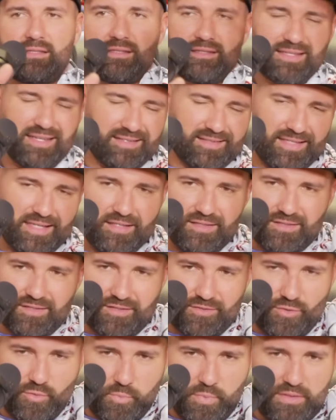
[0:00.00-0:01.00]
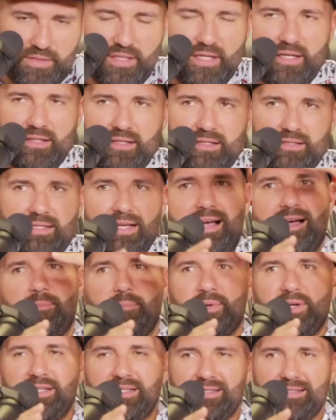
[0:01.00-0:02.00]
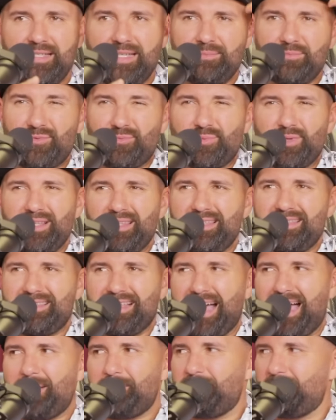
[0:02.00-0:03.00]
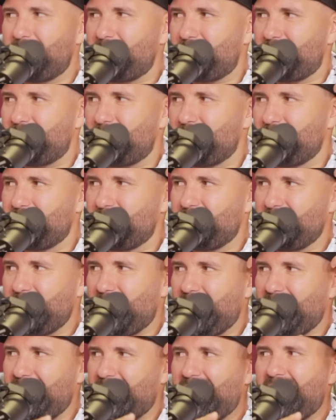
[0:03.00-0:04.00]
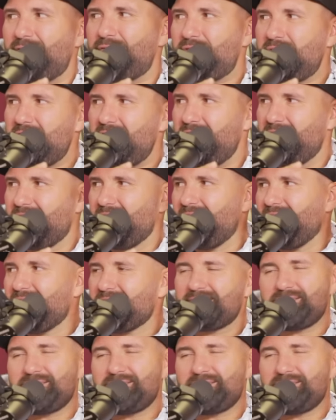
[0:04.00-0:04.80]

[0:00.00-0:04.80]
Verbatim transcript: It's got that stupid thing on the top, but it seems really top yeah, heavy. Yeah.